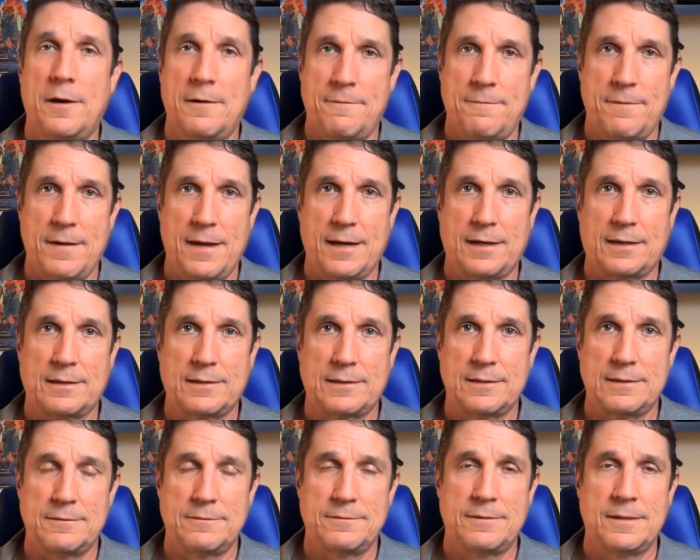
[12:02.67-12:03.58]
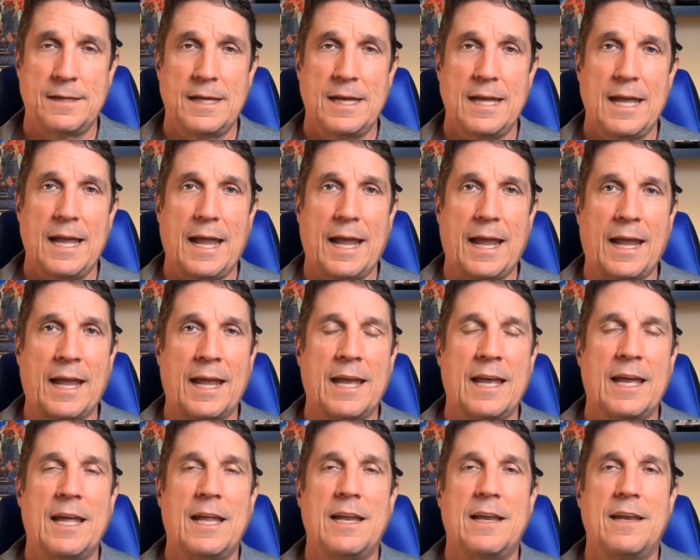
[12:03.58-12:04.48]
effective,
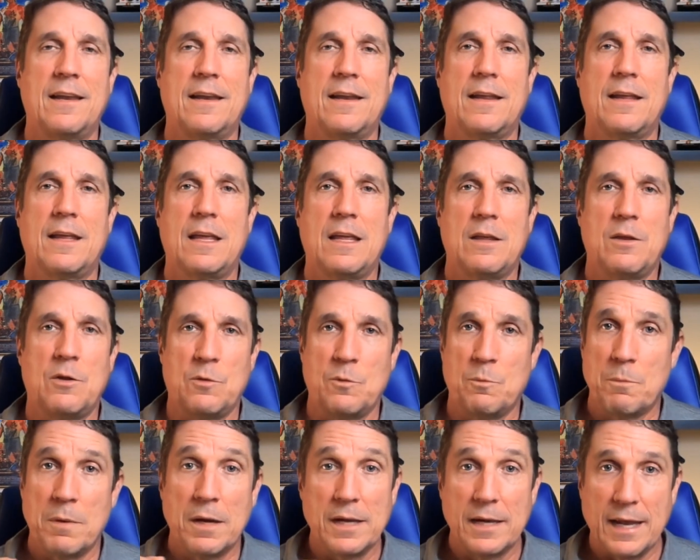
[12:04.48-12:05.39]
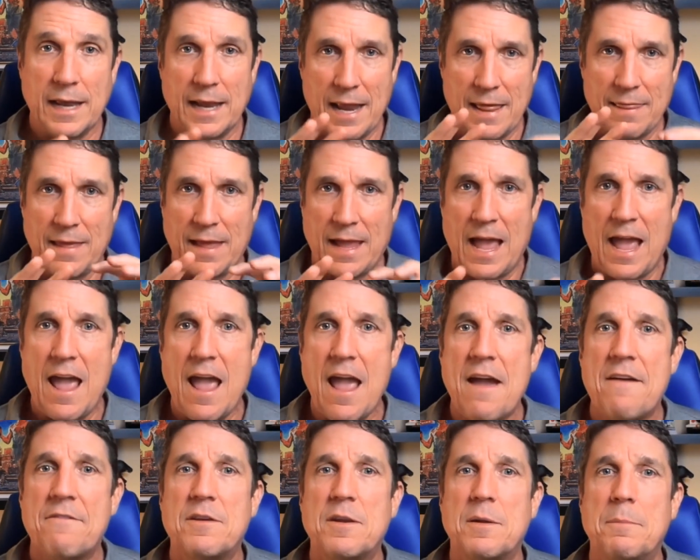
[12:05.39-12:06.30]
but they
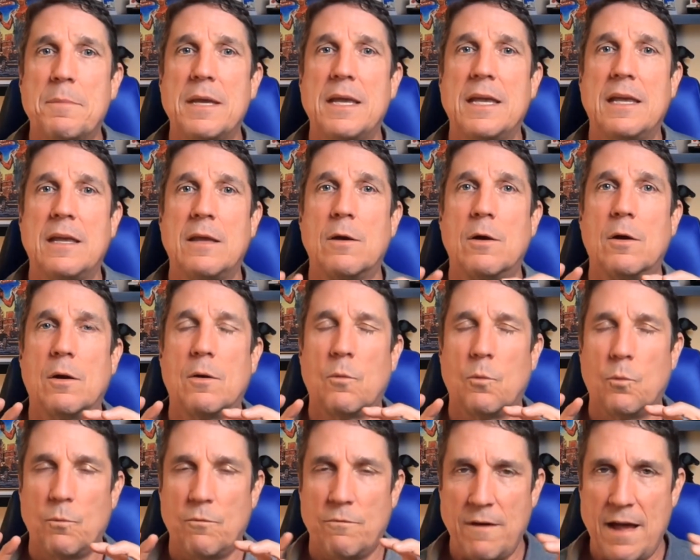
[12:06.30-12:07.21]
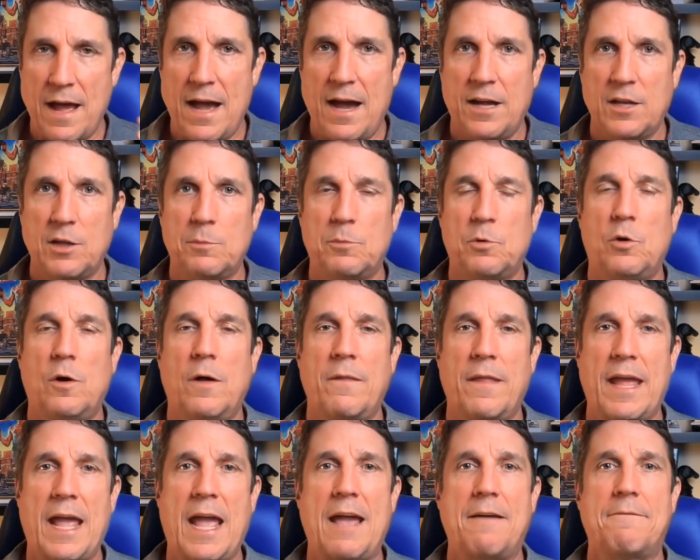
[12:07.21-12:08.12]
have to be valuable, and
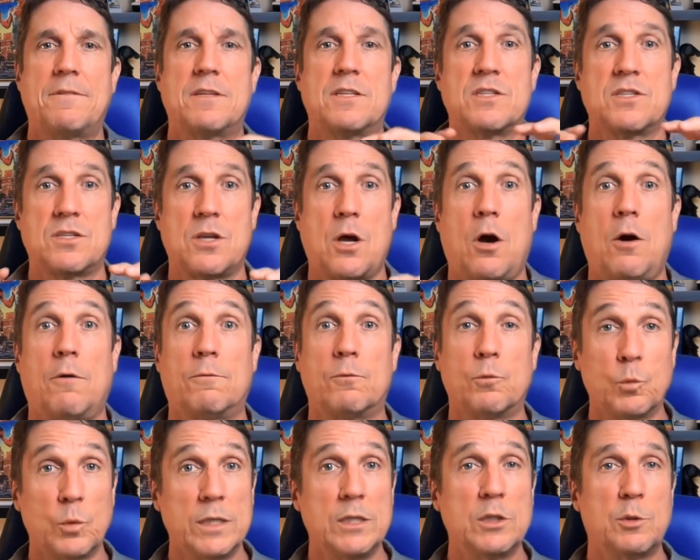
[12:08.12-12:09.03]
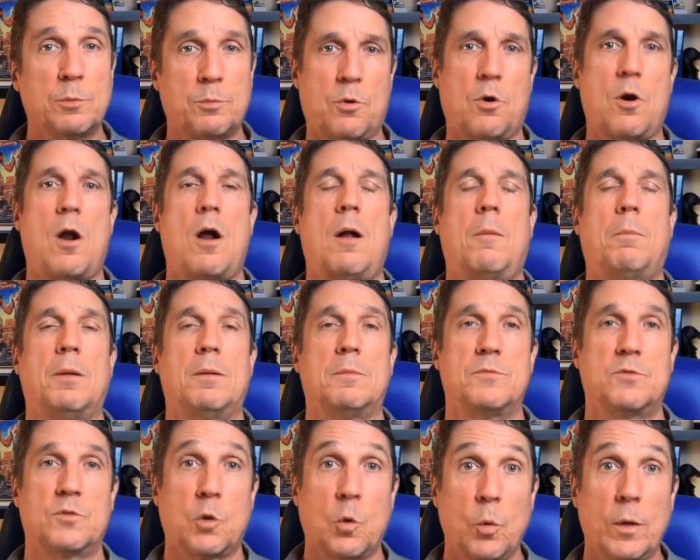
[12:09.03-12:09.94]
they have to solve real
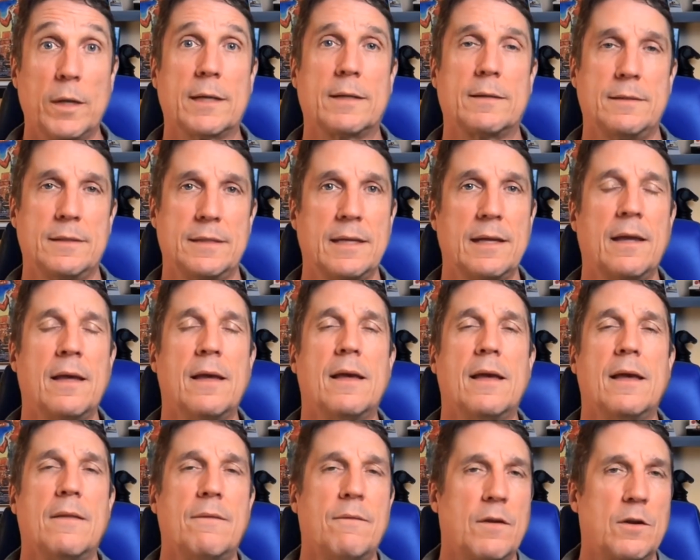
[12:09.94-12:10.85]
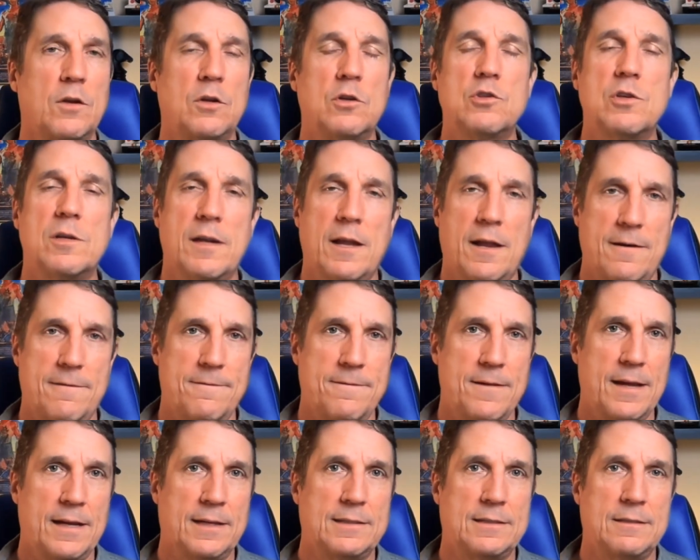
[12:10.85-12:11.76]
problems quickly. They're usually not
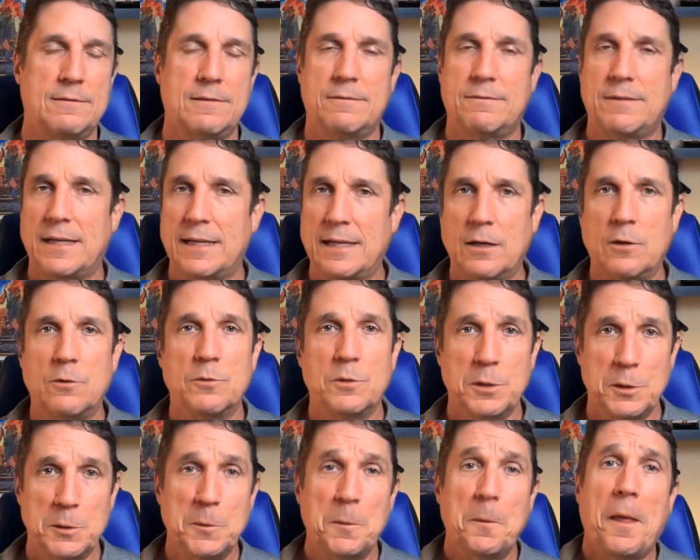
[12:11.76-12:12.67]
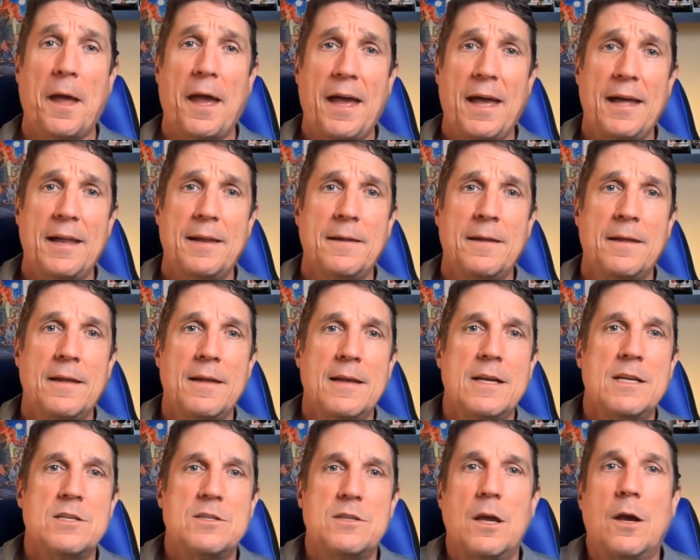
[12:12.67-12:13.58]
effective if they don't do that.
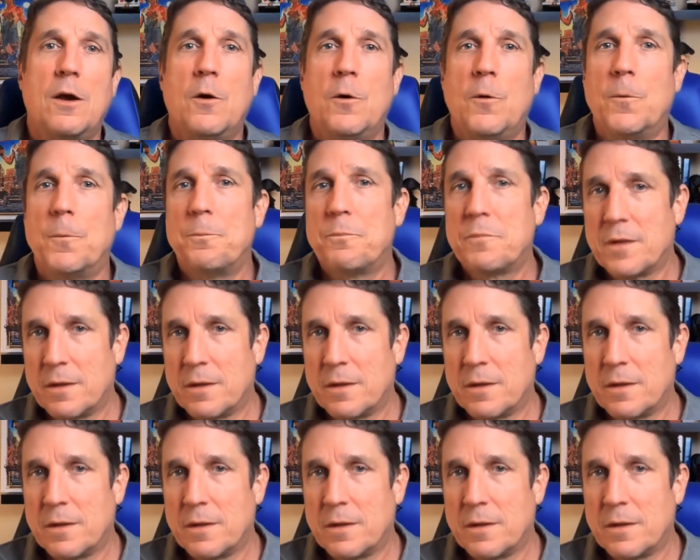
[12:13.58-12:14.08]
So